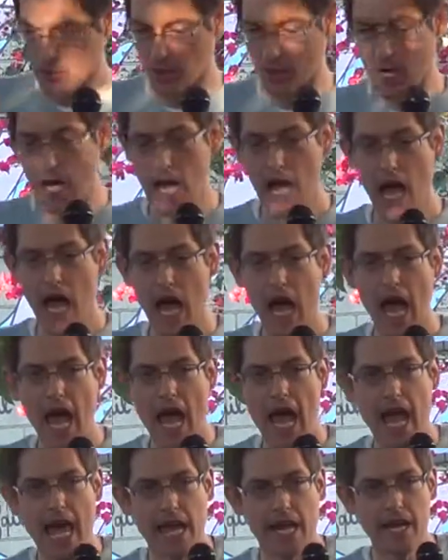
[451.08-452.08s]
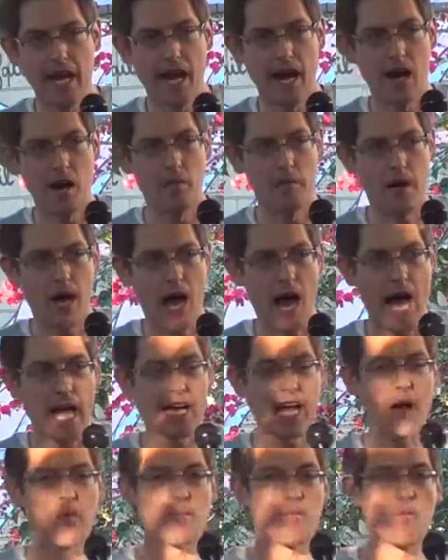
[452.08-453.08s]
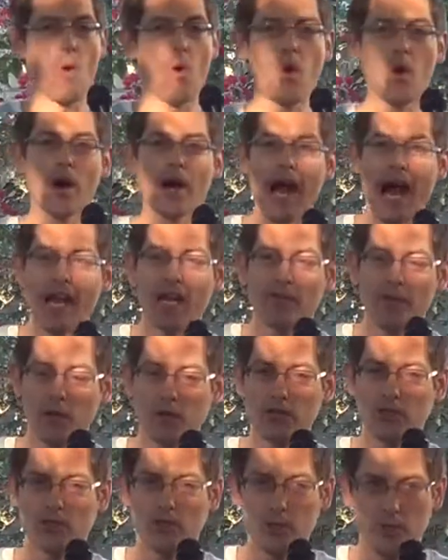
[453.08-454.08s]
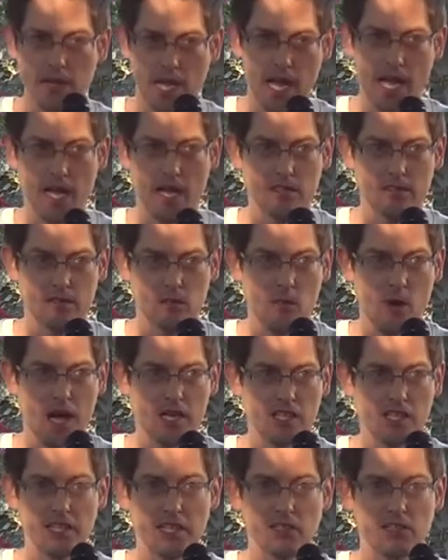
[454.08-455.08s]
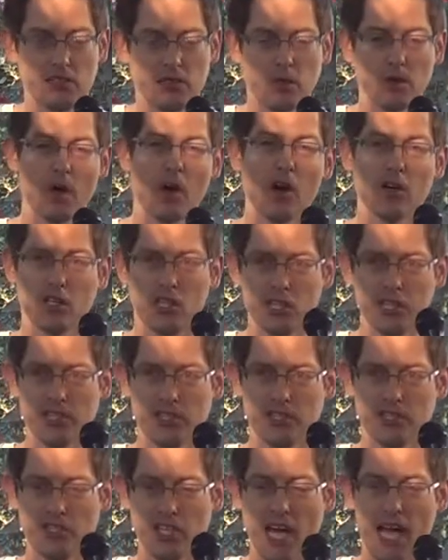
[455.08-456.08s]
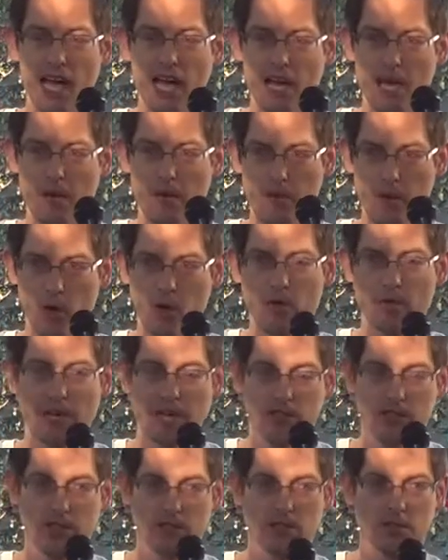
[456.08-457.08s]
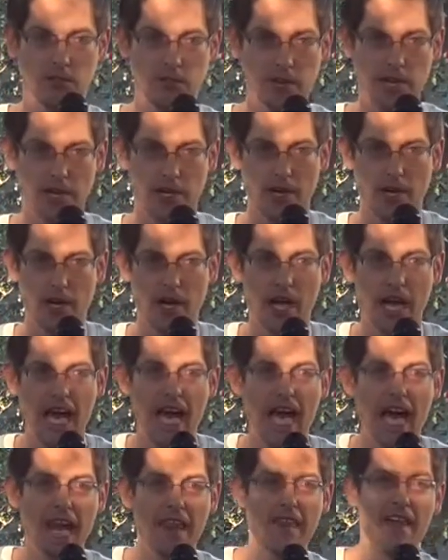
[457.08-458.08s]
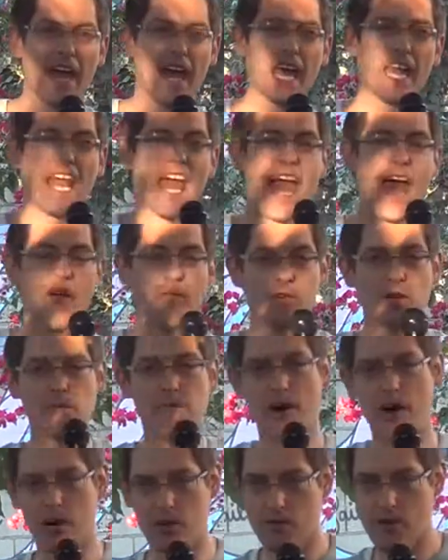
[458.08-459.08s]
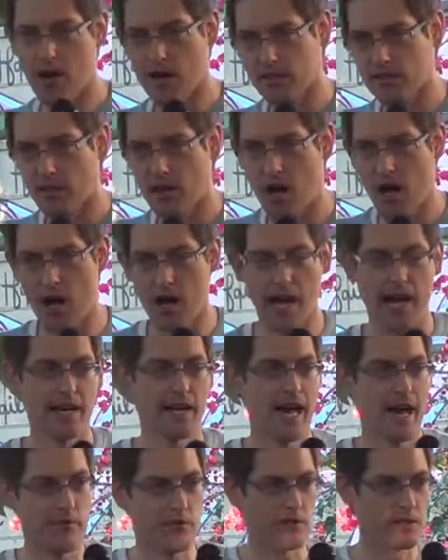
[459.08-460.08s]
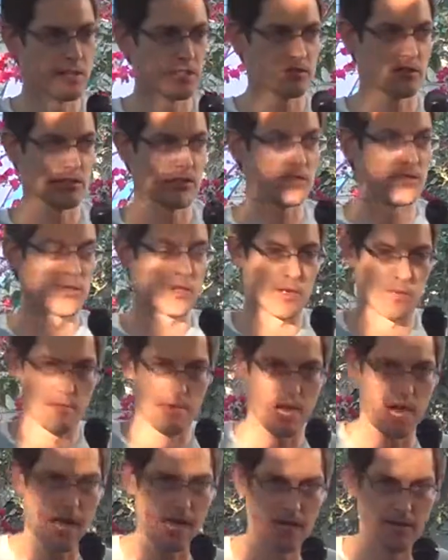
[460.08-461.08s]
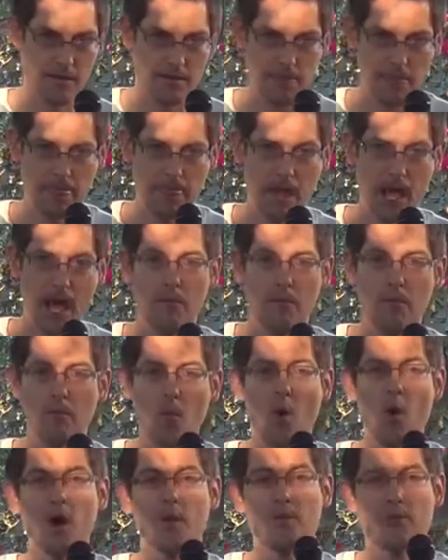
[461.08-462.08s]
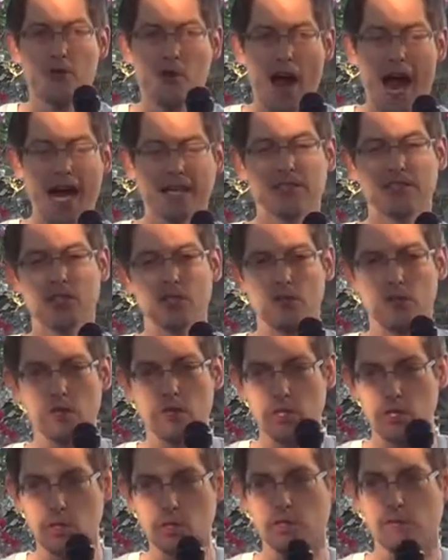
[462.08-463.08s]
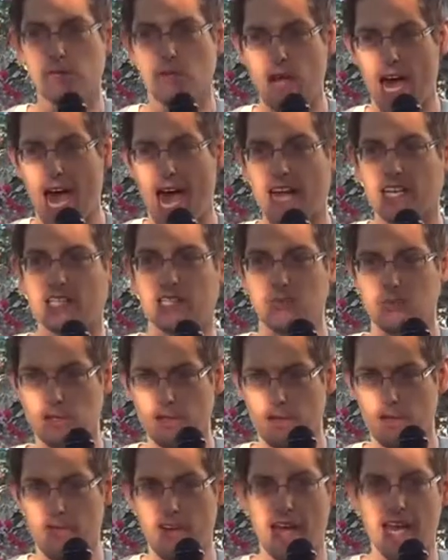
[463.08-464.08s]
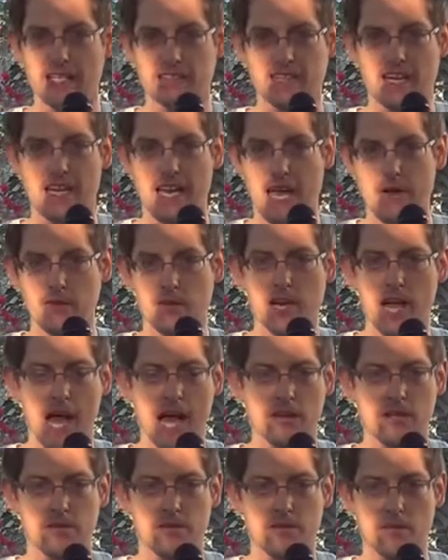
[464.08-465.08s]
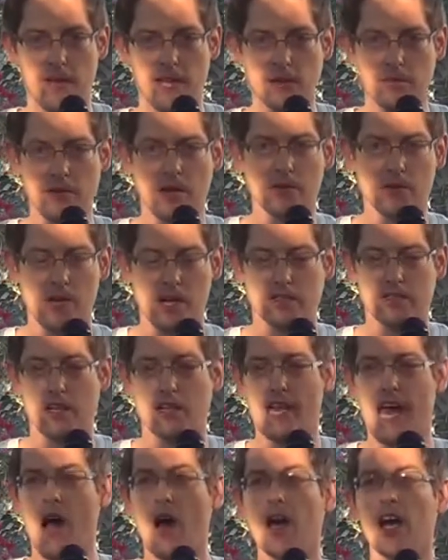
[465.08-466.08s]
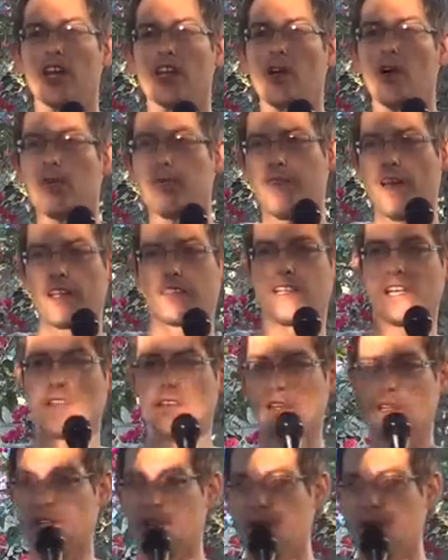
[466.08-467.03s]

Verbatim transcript: it's true. And um, I got more out of those two days watching this so-called cliche motivational speaker than every punk rock song I'd ever listened to combined. More practical, useful, actionable advice than I'd ever gotten from any punk rock song. Now, no offense to any of